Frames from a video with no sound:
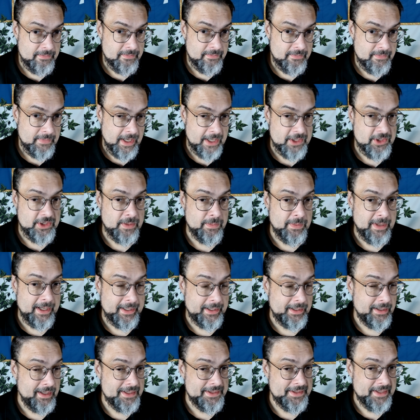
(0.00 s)
And she
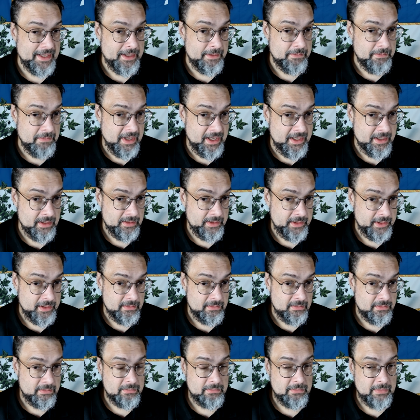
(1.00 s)
recognized that immediately.
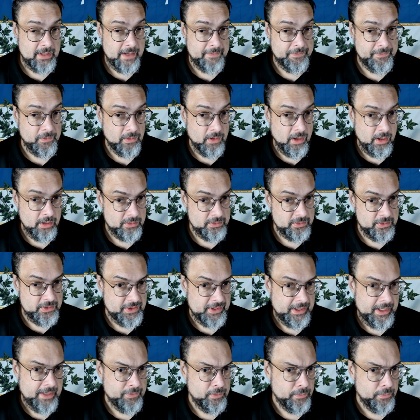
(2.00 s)
After all, she gave her